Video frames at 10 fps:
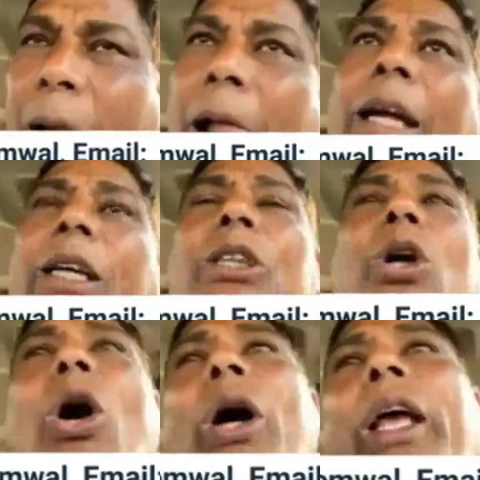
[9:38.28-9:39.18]

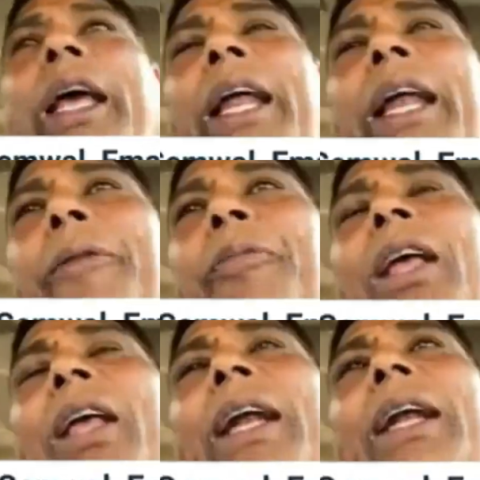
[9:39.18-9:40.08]
So in
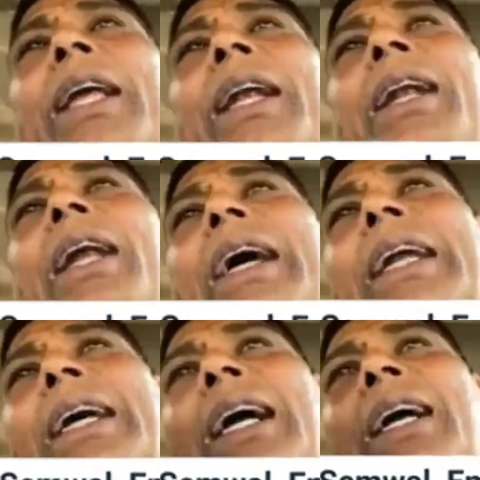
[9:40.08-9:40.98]

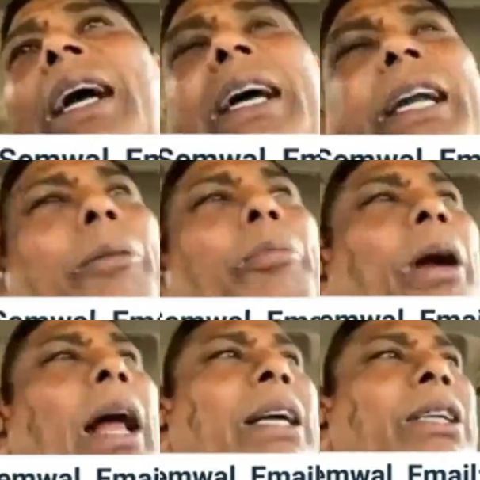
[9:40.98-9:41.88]
agri
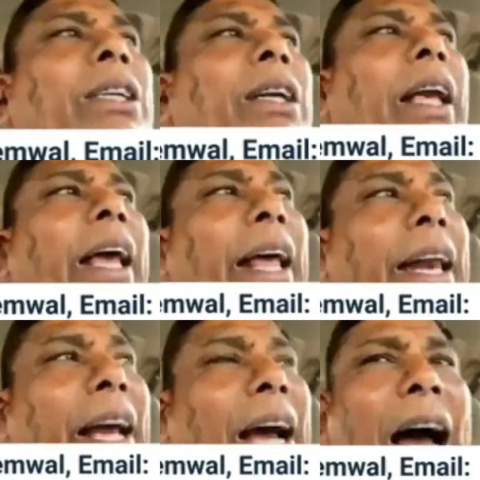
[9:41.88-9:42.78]
production
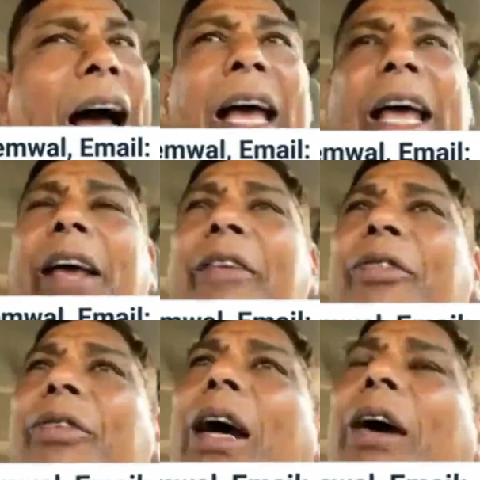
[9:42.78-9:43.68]
area, if
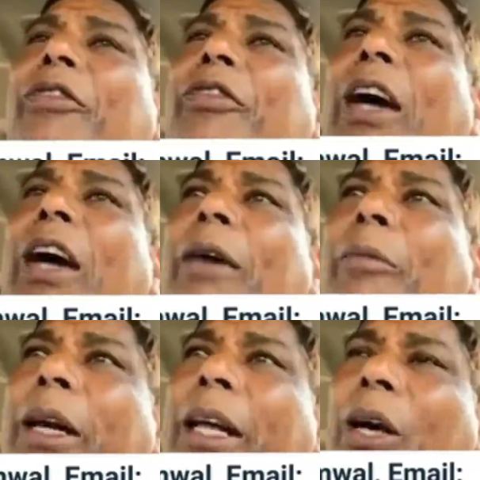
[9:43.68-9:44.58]
a
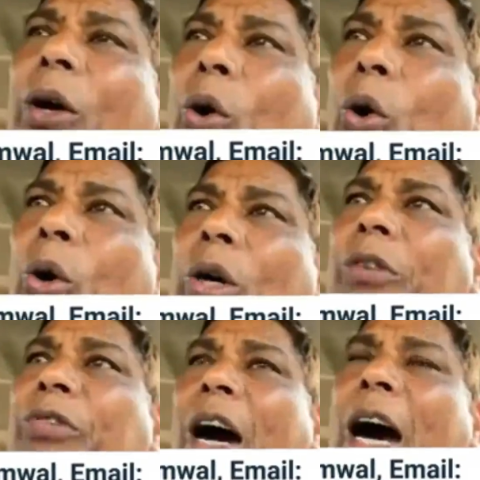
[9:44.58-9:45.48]
family owned
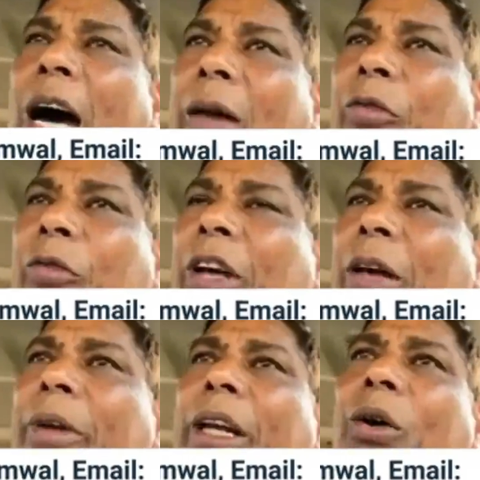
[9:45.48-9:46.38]
farm or
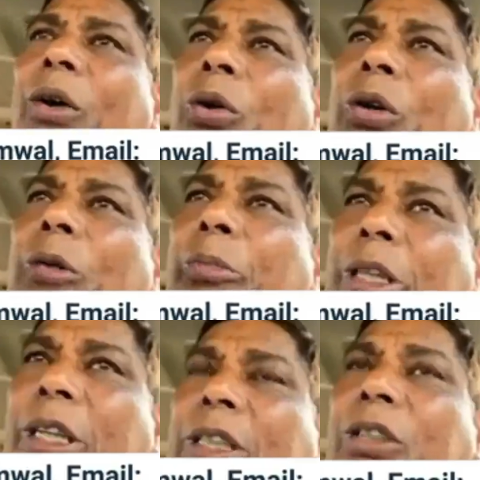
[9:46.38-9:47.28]
family owned
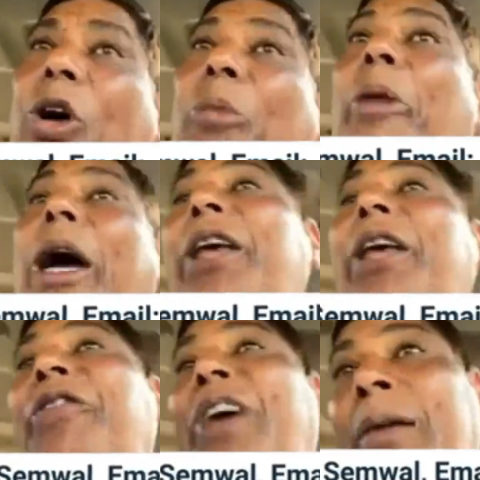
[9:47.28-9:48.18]
business or many
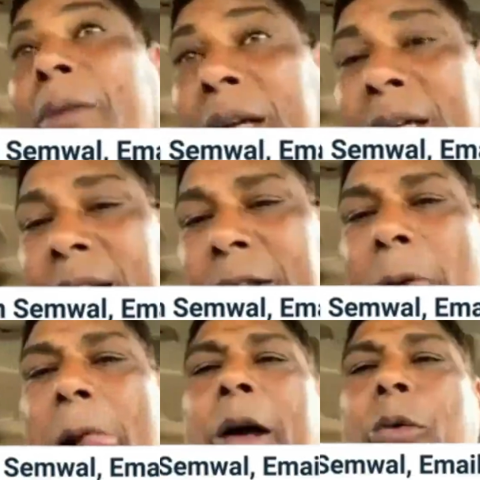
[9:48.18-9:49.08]
families
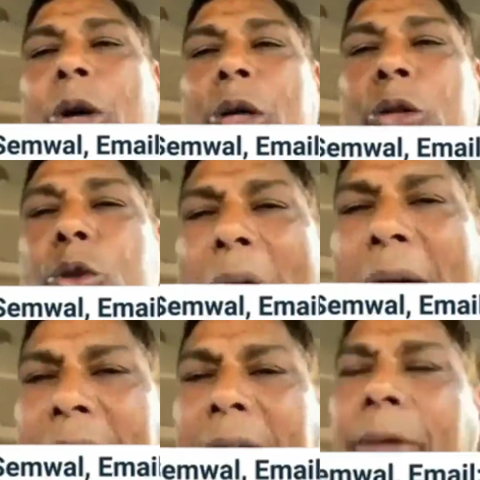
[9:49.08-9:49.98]
will join